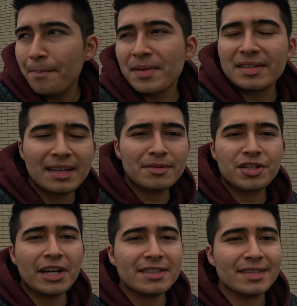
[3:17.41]
His name is
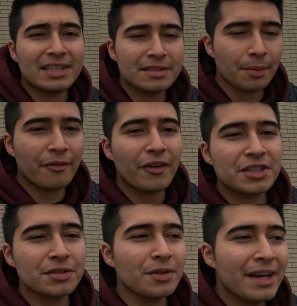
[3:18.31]
Jason. He's a
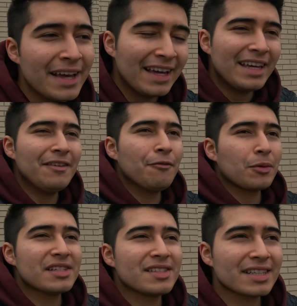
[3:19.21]
professional
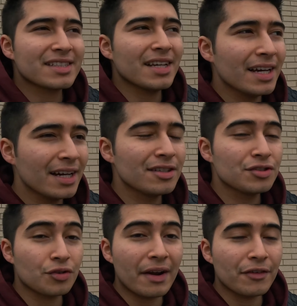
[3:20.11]
E46
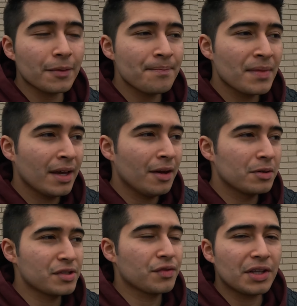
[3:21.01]
driver,
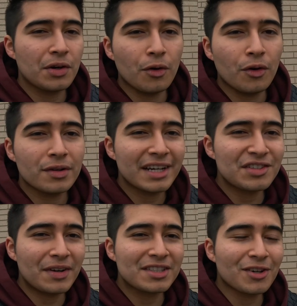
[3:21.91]
which is really cool.
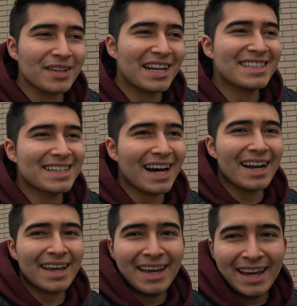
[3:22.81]
Nice race car that he's
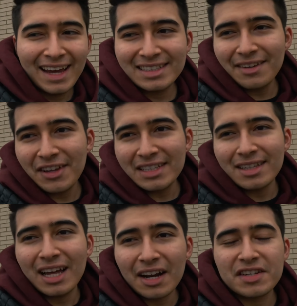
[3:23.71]
got, and definitely has a
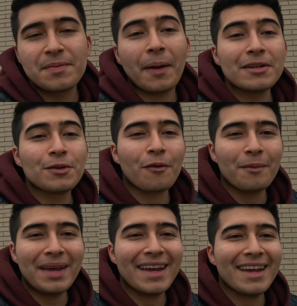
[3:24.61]
lot of experience over
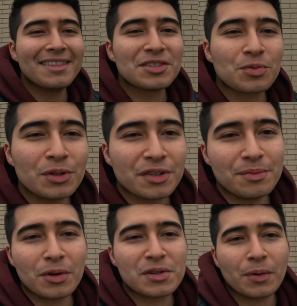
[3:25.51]
me in this world of
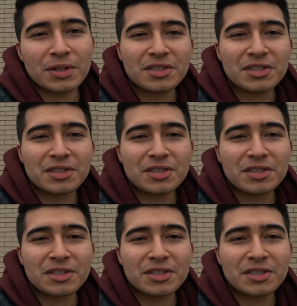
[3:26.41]
motorsports.